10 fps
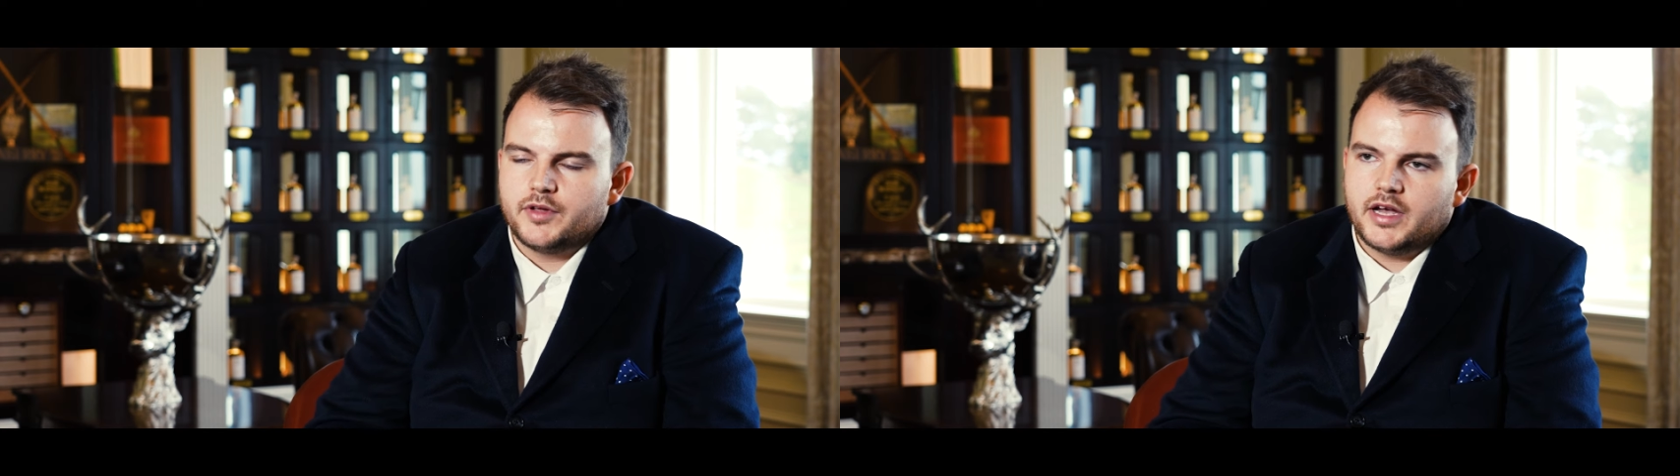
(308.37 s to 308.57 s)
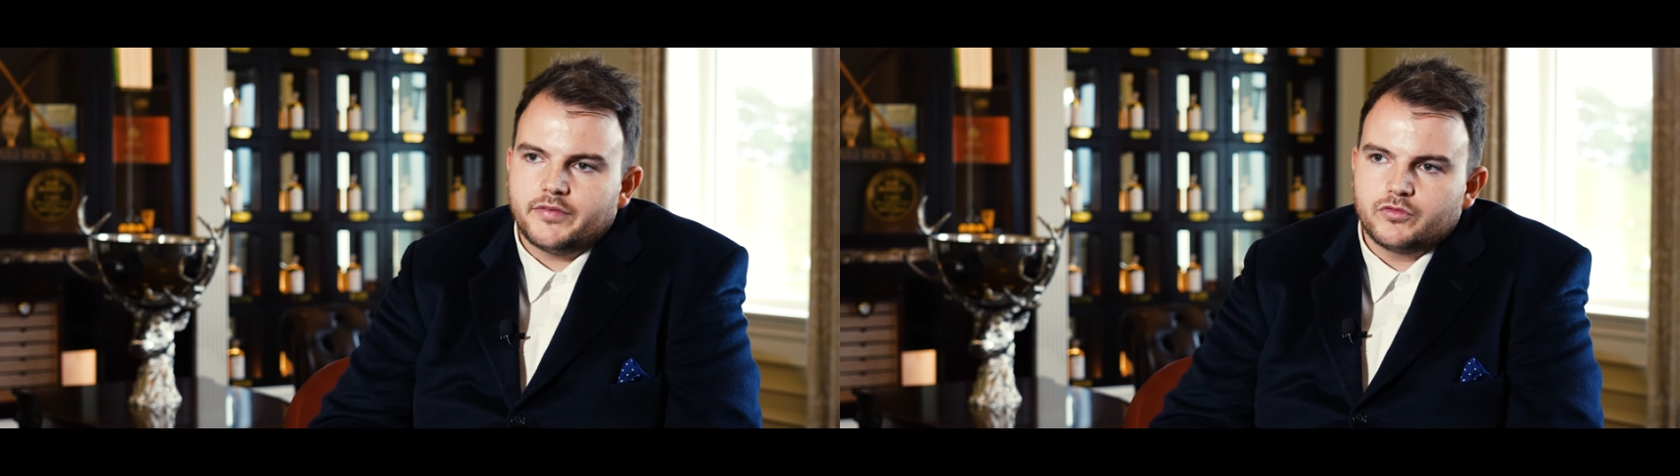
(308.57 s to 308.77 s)

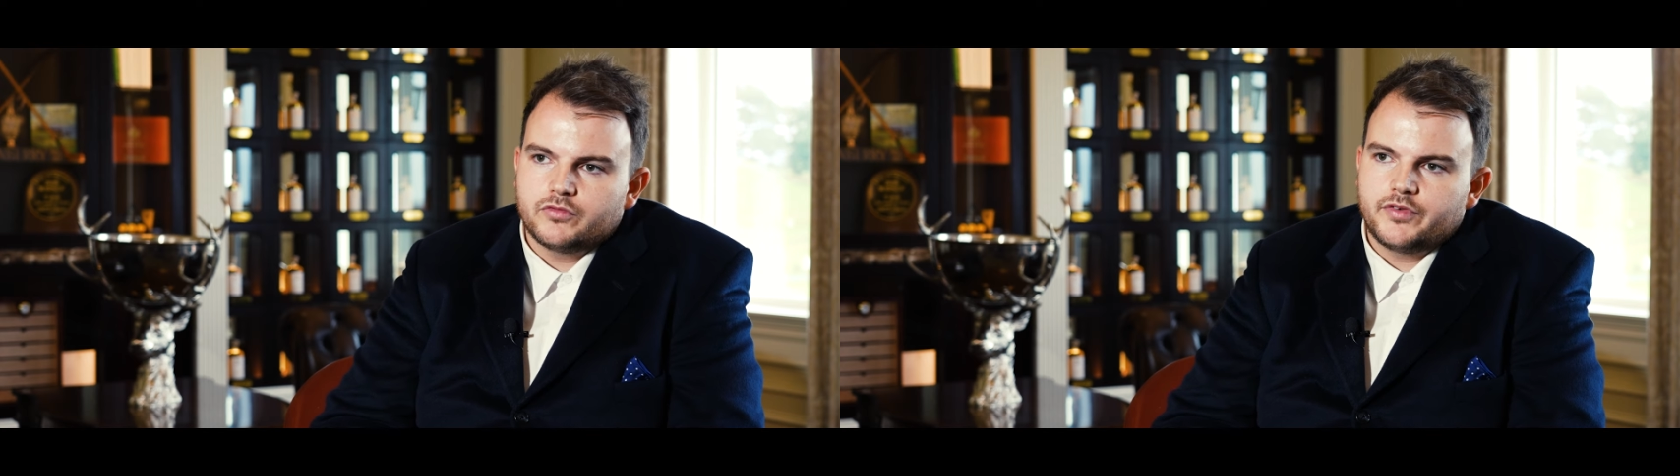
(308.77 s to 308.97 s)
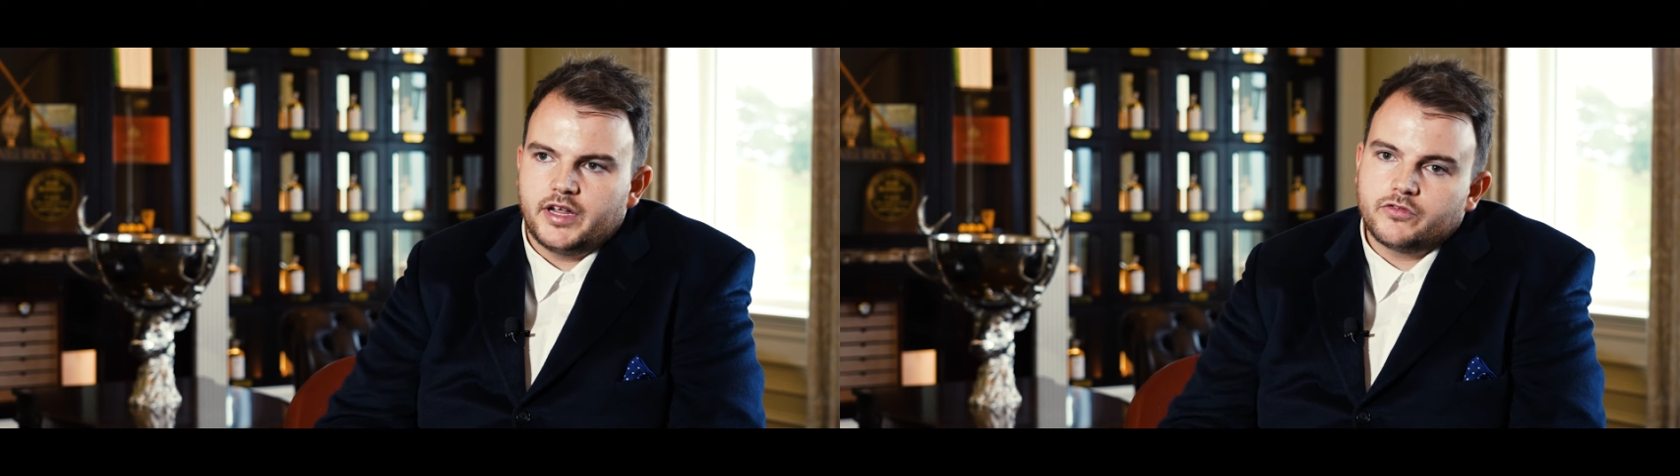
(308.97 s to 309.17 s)
I have told
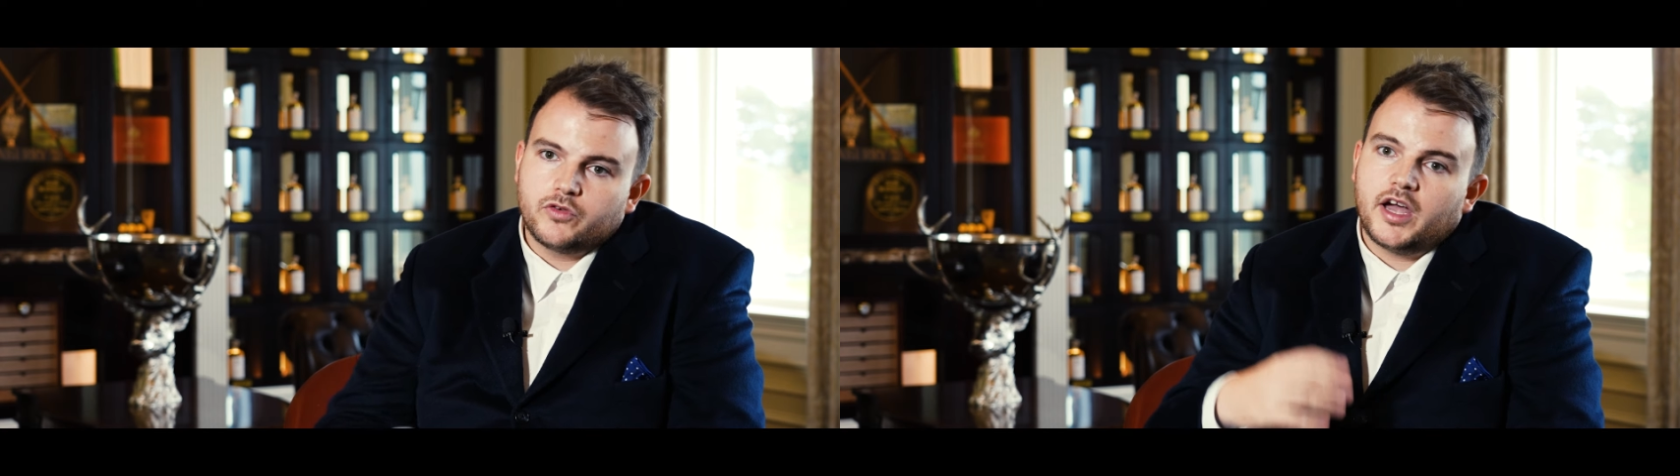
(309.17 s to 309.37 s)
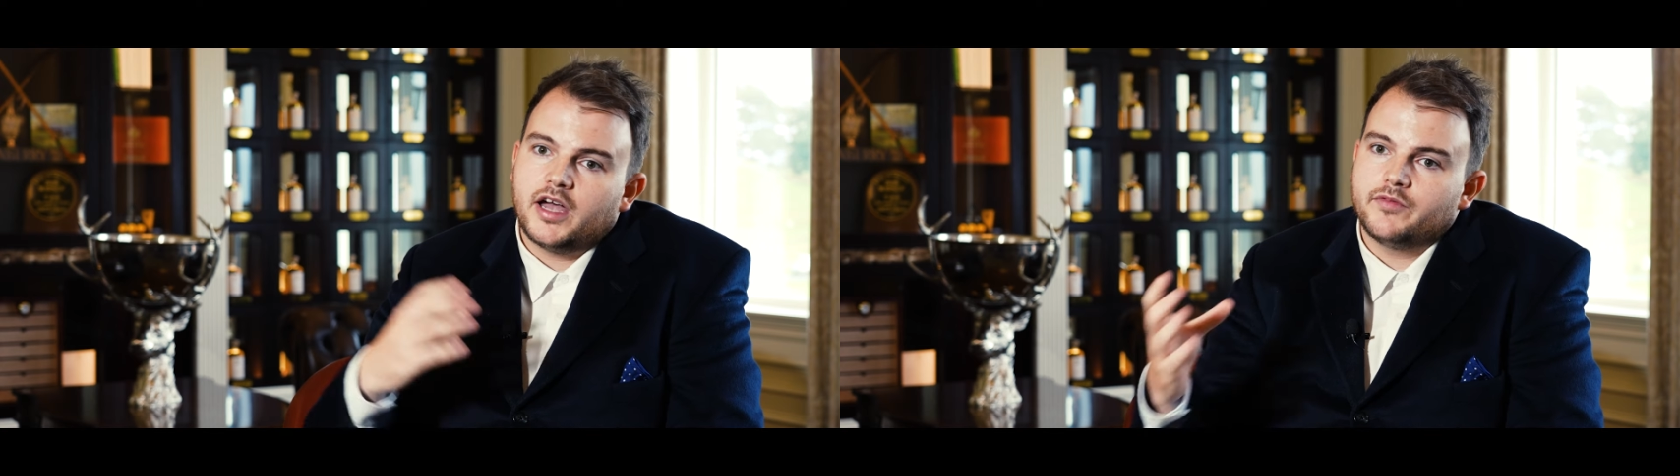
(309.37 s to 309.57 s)
friends who
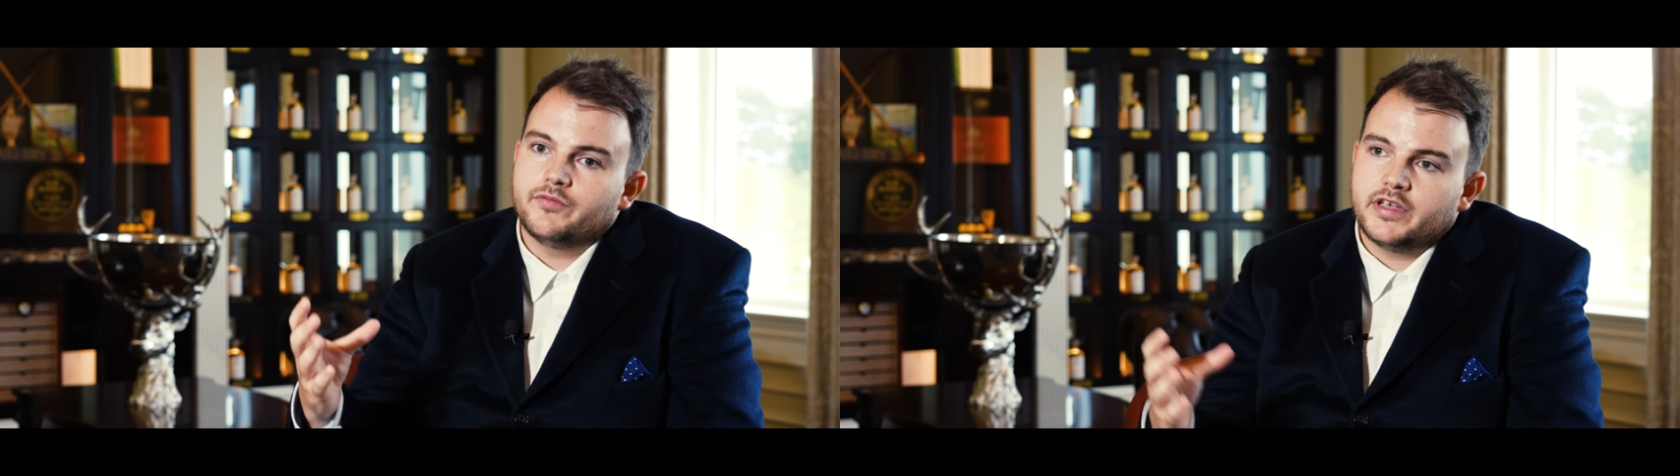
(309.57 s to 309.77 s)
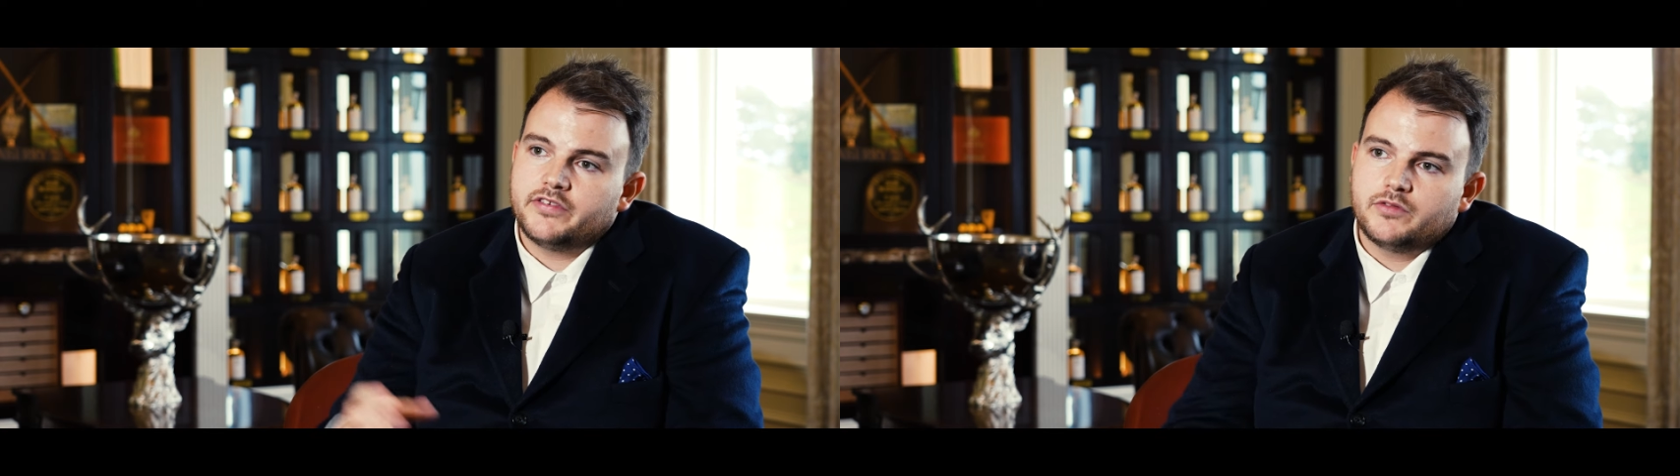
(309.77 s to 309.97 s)
have
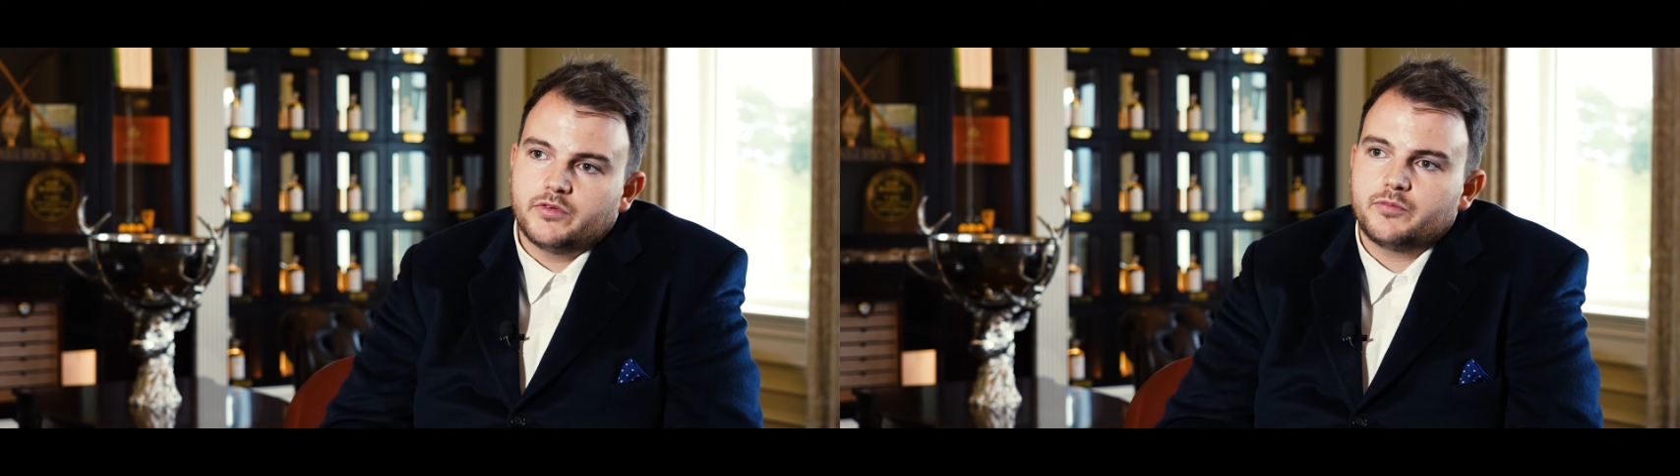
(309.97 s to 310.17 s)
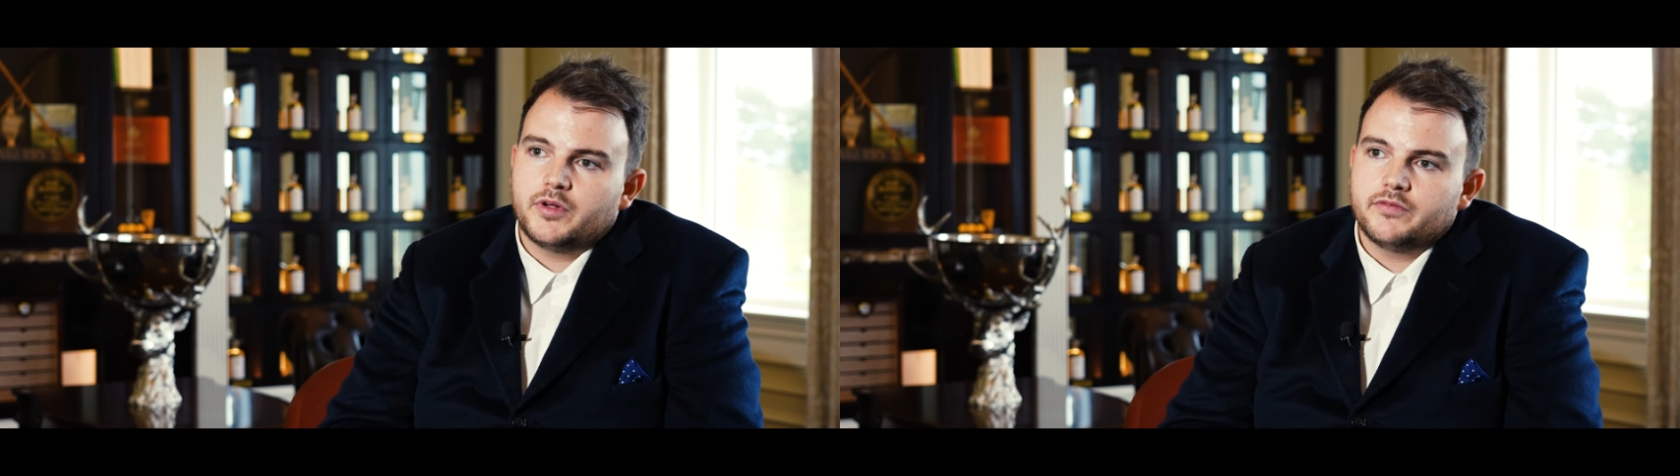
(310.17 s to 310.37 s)
invested
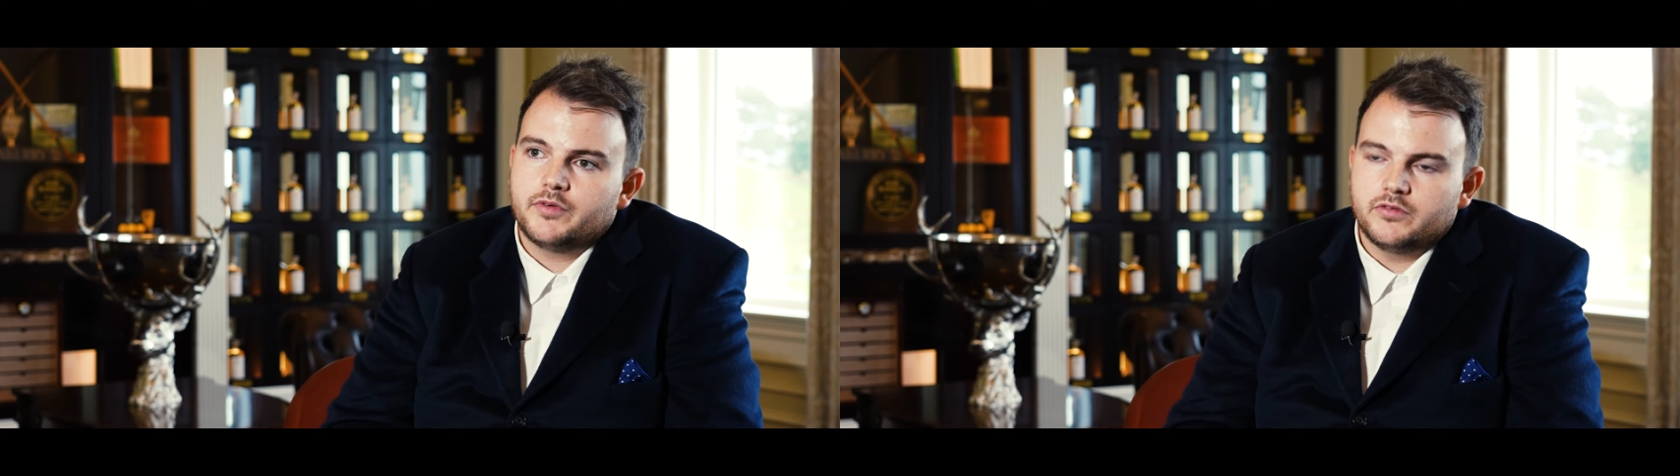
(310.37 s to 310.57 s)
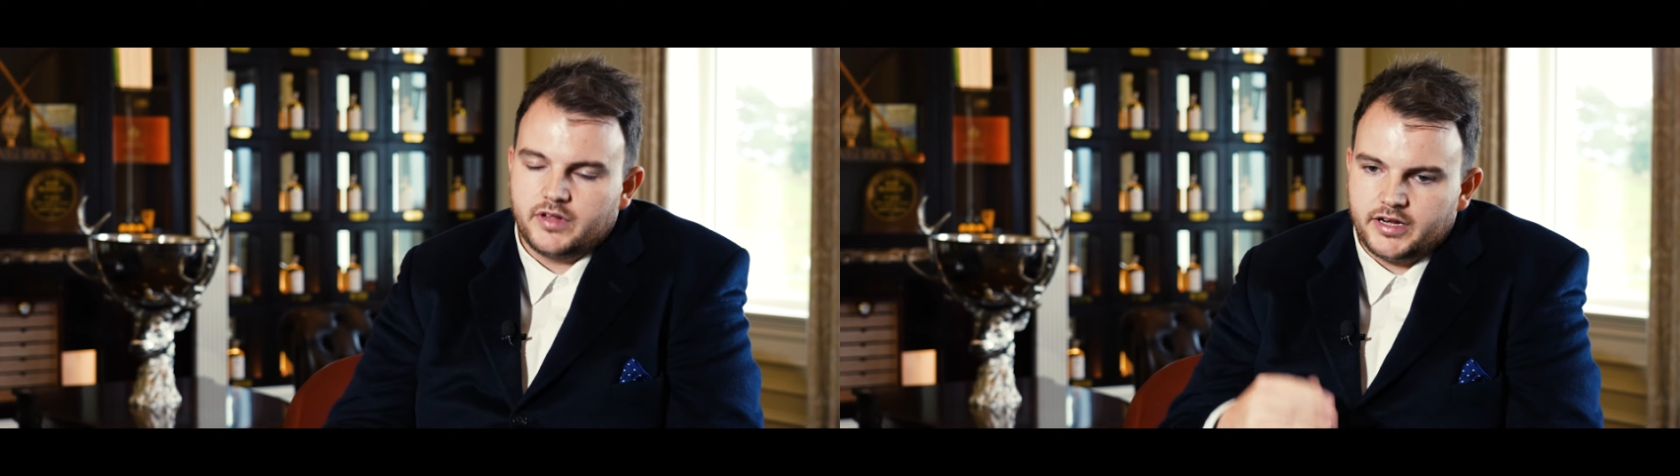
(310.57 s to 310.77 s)
with Spiritfilled,